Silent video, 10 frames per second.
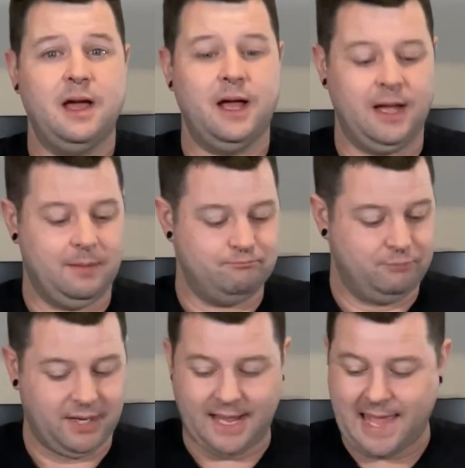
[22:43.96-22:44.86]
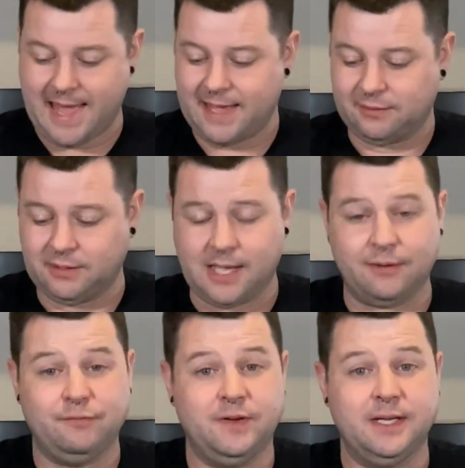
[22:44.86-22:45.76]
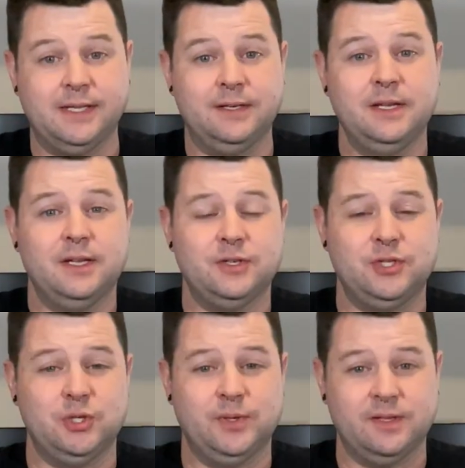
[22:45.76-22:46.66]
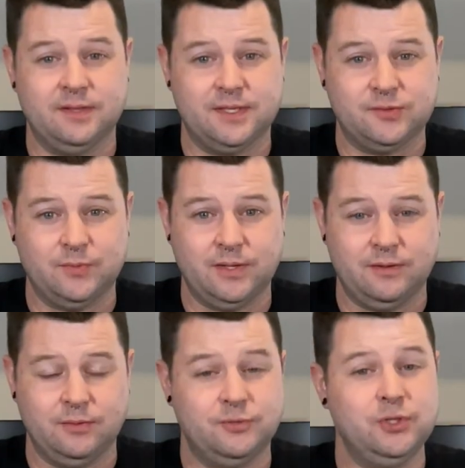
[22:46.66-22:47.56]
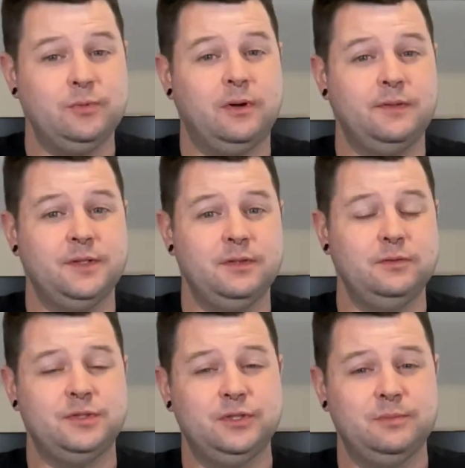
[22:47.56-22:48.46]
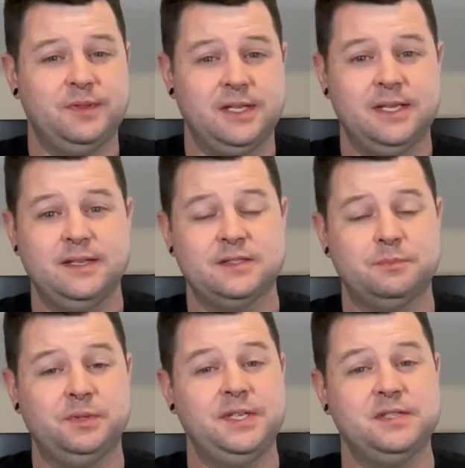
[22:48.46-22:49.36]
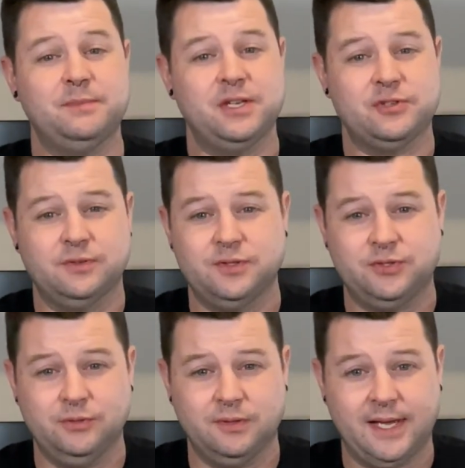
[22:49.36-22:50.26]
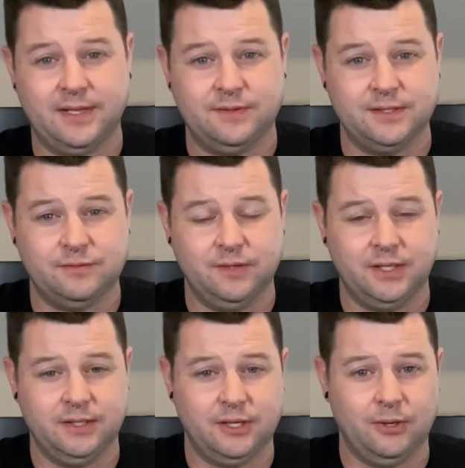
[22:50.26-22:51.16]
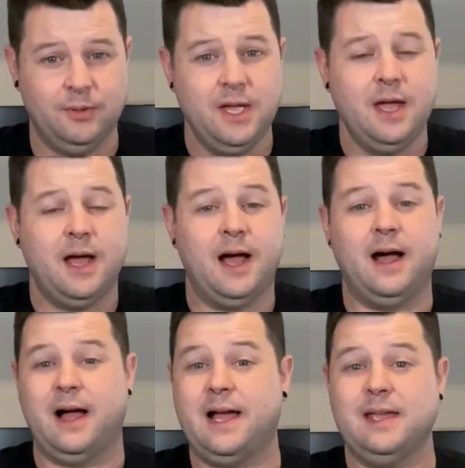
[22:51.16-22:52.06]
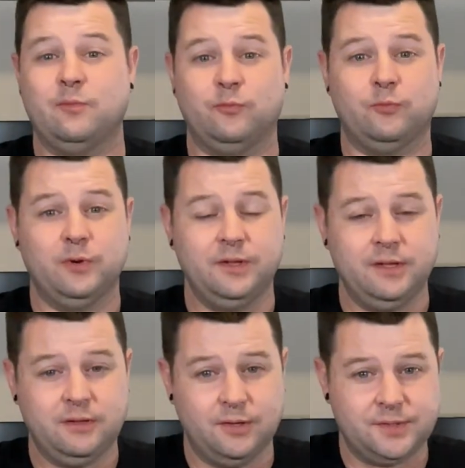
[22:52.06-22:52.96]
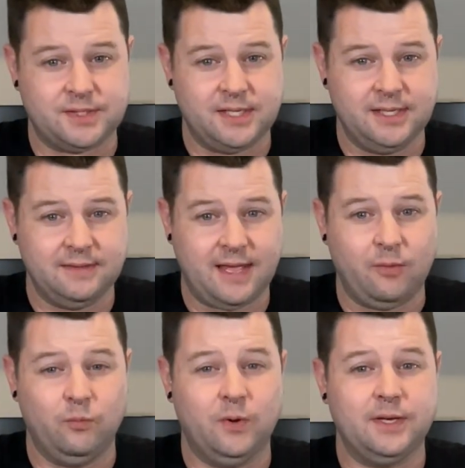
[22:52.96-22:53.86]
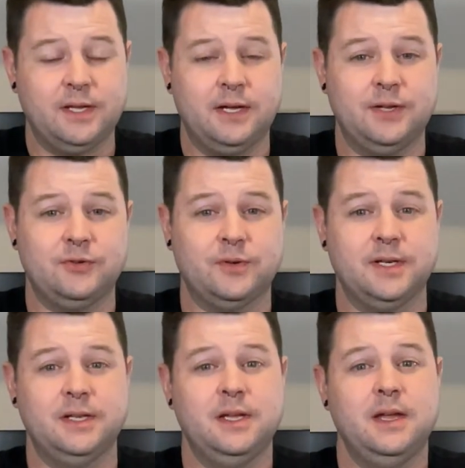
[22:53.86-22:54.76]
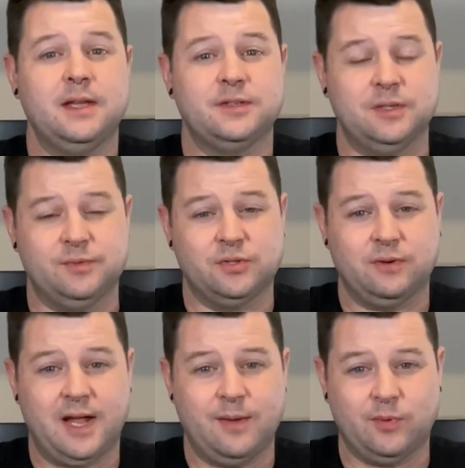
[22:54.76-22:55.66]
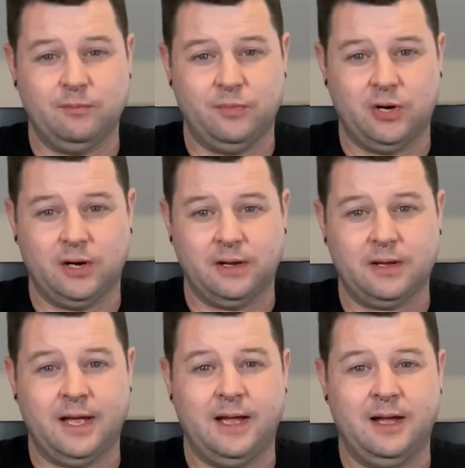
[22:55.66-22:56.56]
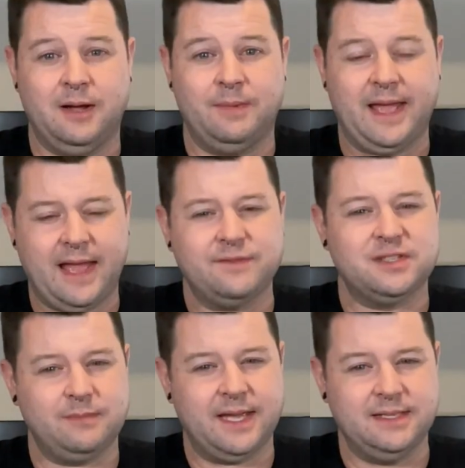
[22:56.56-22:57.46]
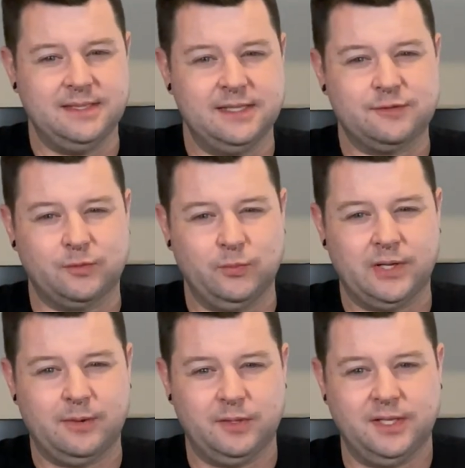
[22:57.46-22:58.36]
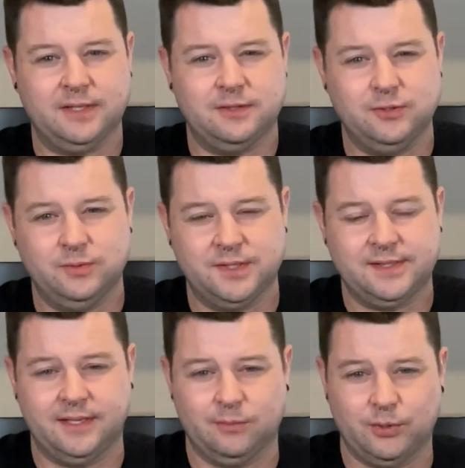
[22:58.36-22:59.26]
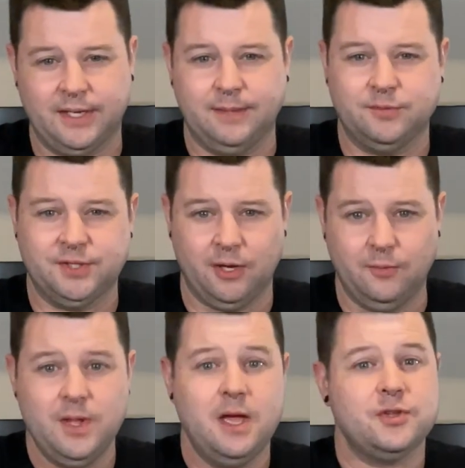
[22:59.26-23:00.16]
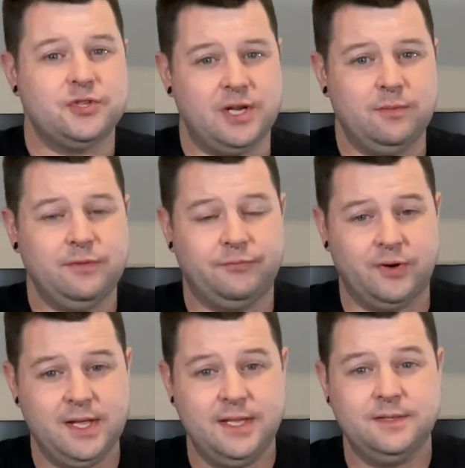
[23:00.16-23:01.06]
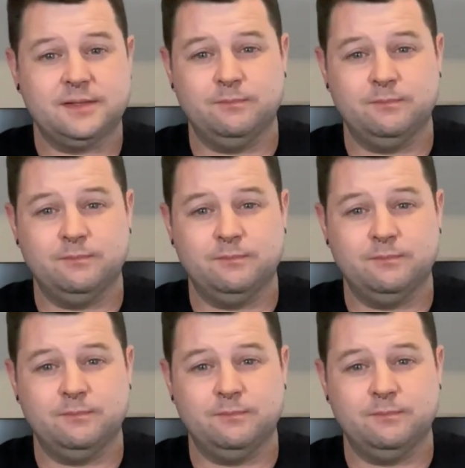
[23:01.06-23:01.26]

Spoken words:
but I had a lot of fun doing this with you. Do all the YouTube things. Please make sure that you like this video. I am really close to hitting that 100 subscriber mark. I have some ideas for what I would like to do to celebrate. So share with friends,